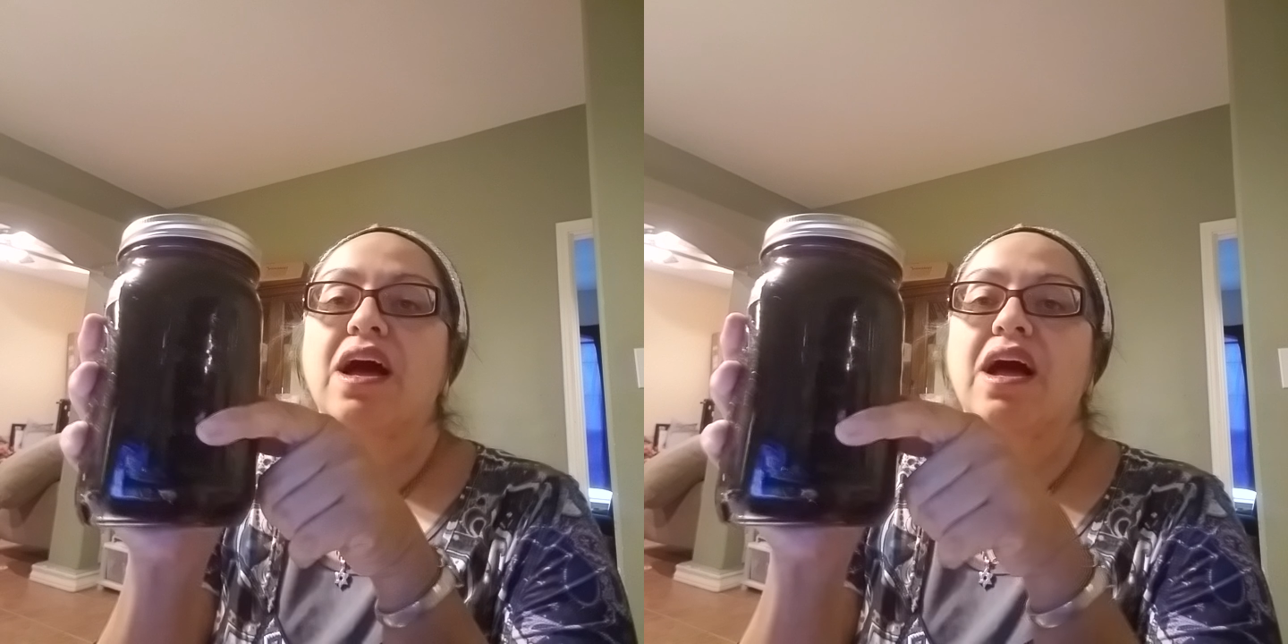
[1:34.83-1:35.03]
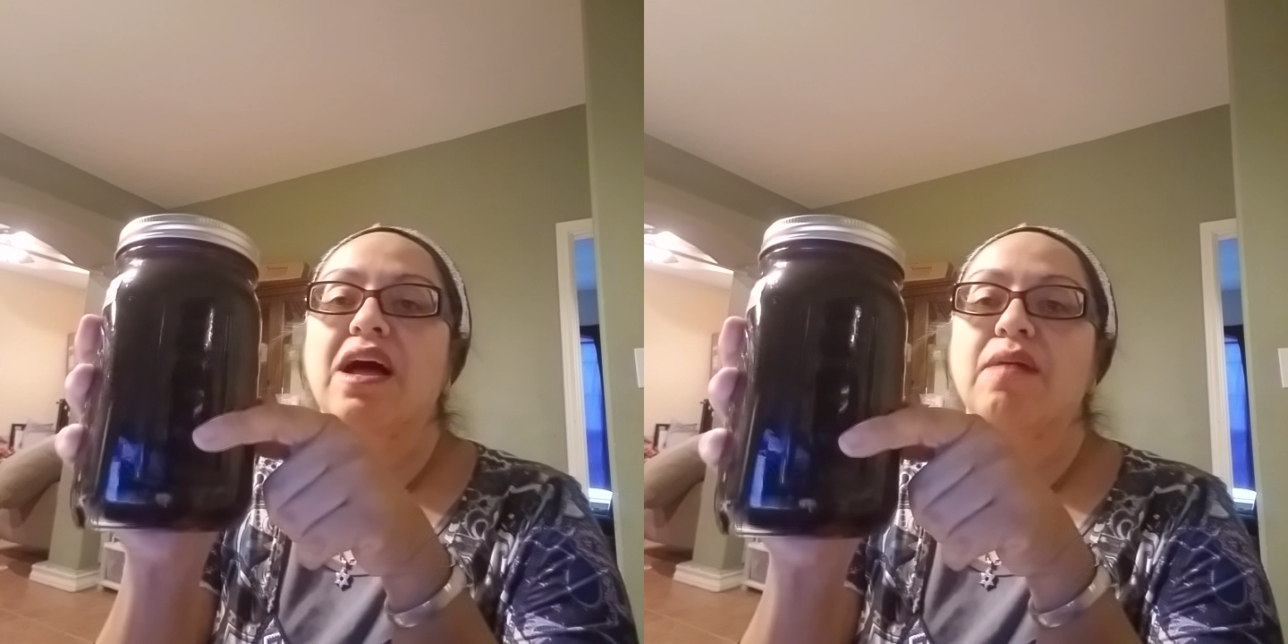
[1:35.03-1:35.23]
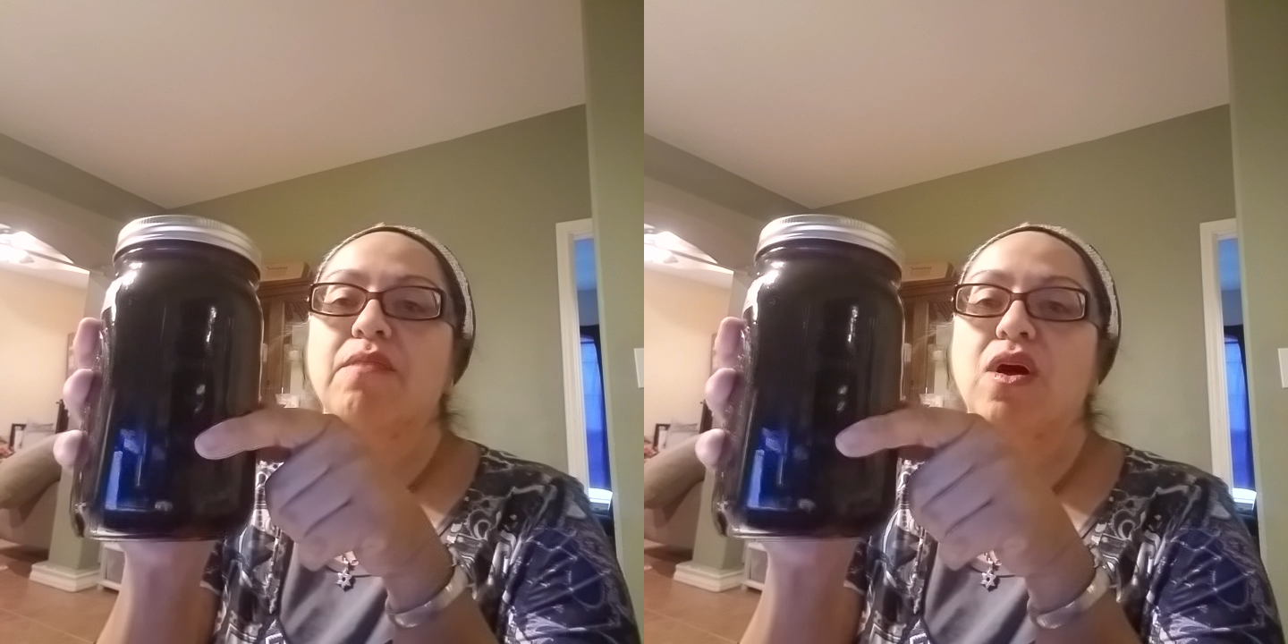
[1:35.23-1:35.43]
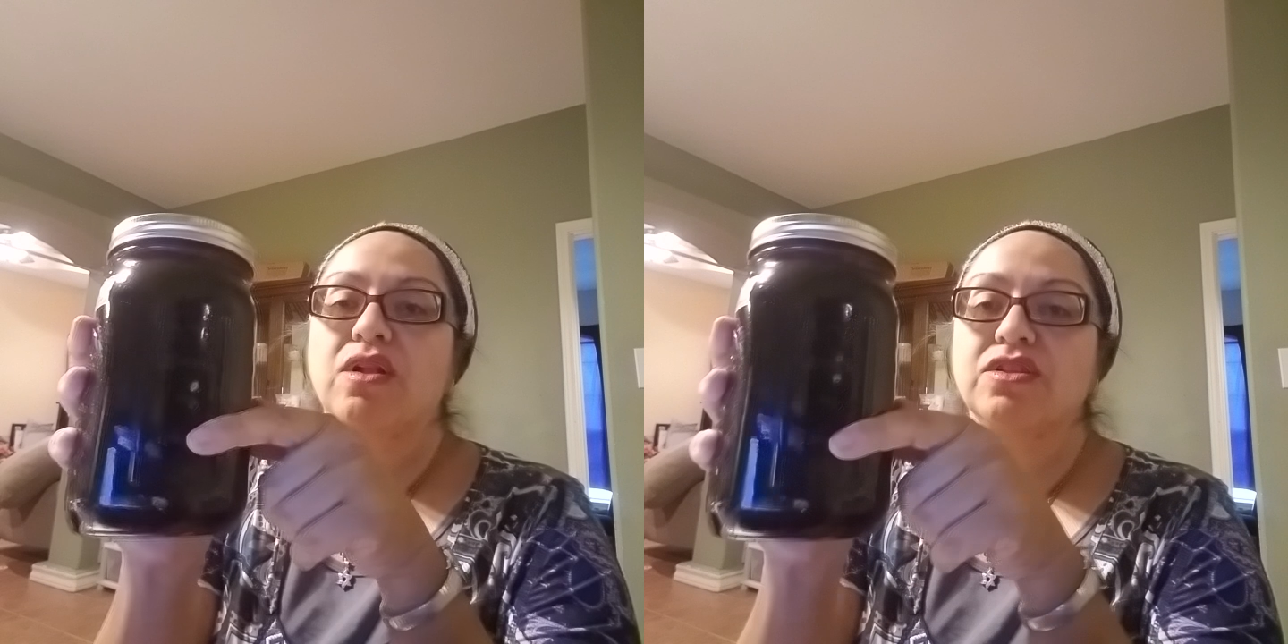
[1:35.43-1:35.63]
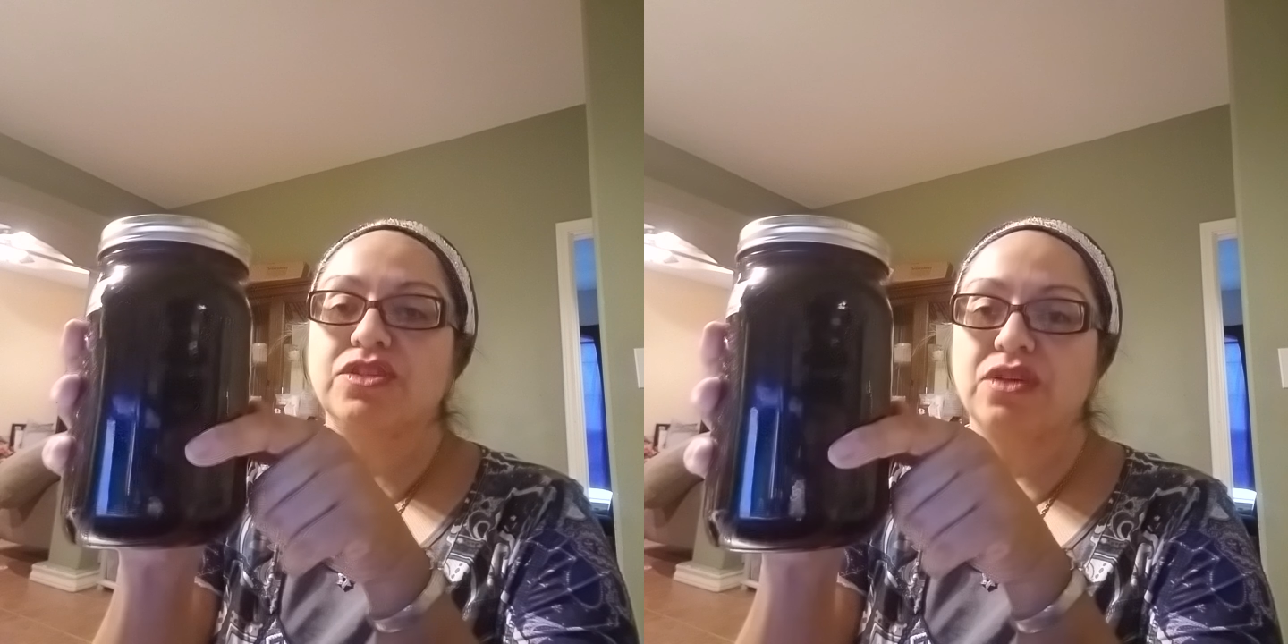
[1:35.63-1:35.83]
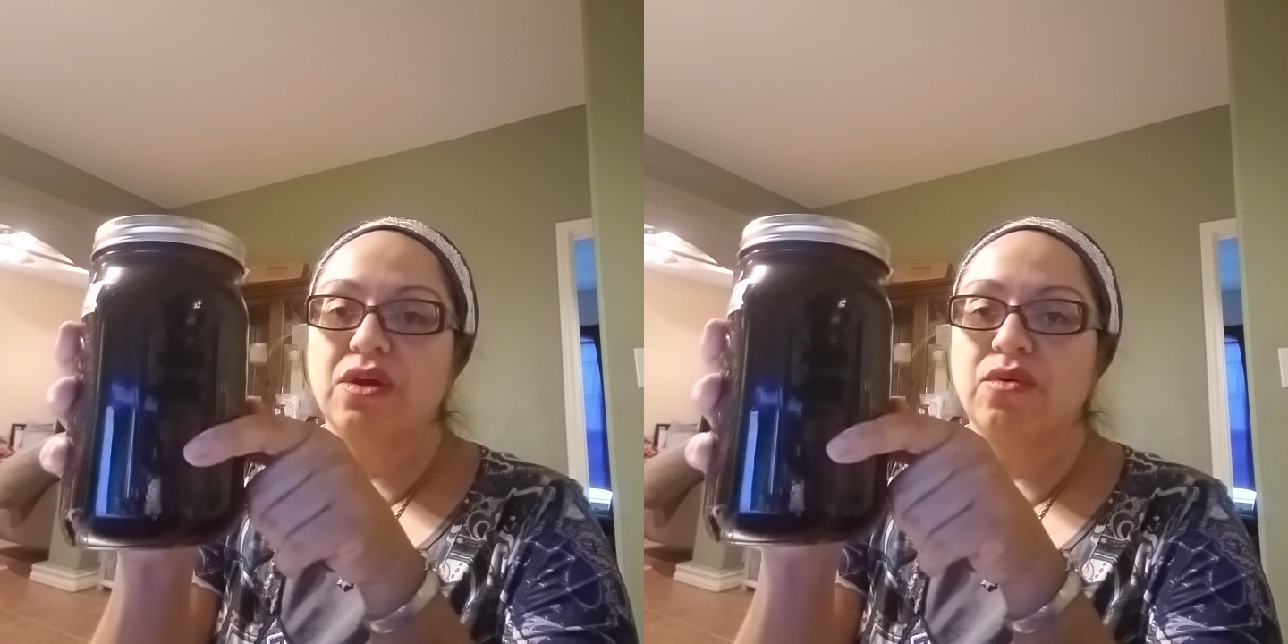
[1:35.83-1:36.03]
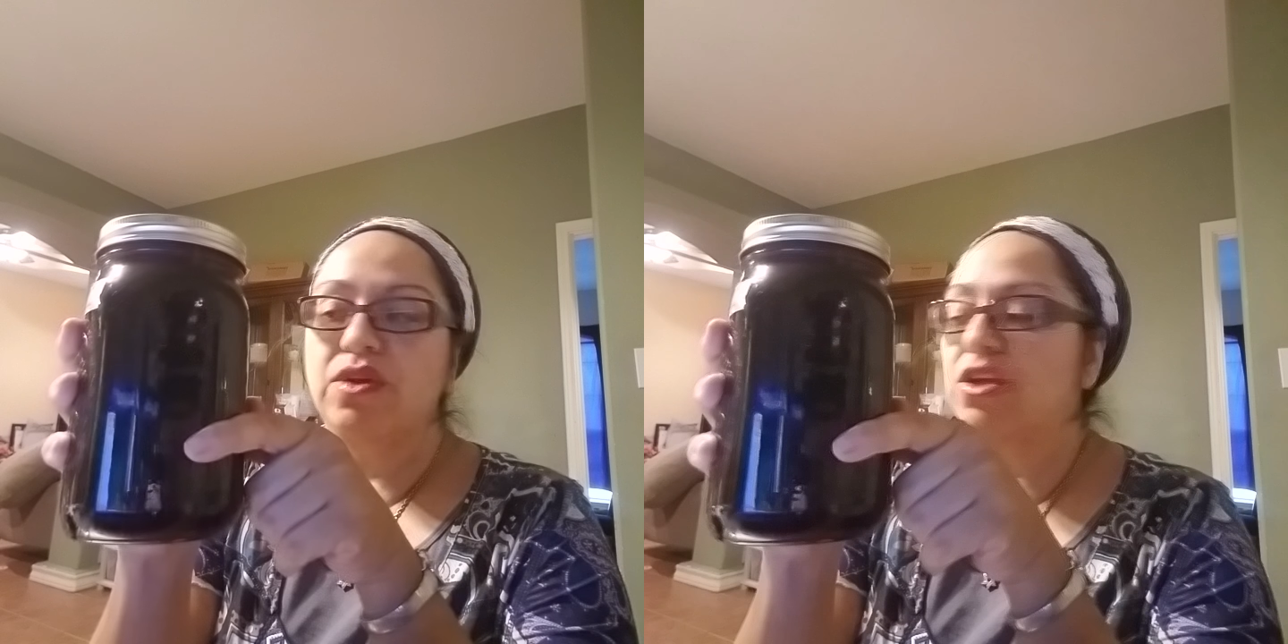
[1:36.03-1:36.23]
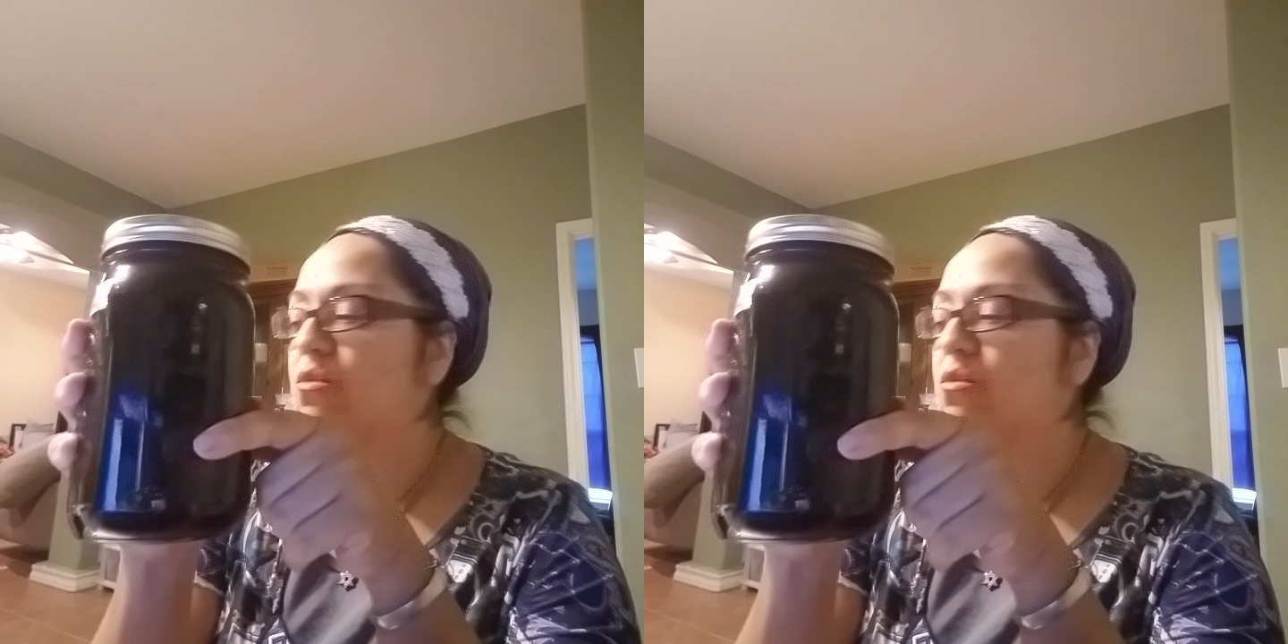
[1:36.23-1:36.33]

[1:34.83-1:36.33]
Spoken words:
Also, you